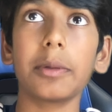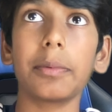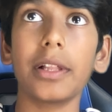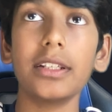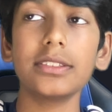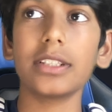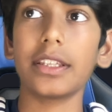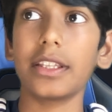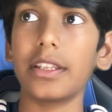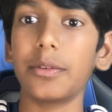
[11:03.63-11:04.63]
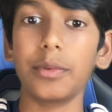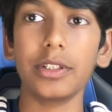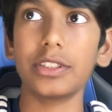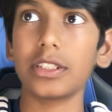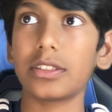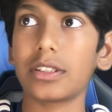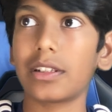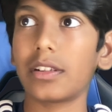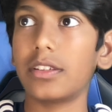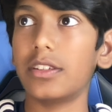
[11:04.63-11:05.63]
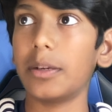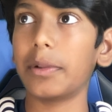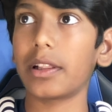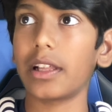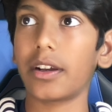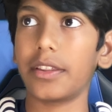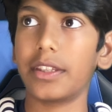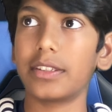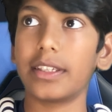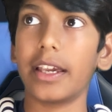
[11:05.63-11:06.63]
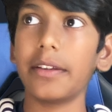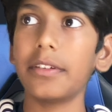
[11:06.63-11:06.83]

Plus and then we'll just double click on this again.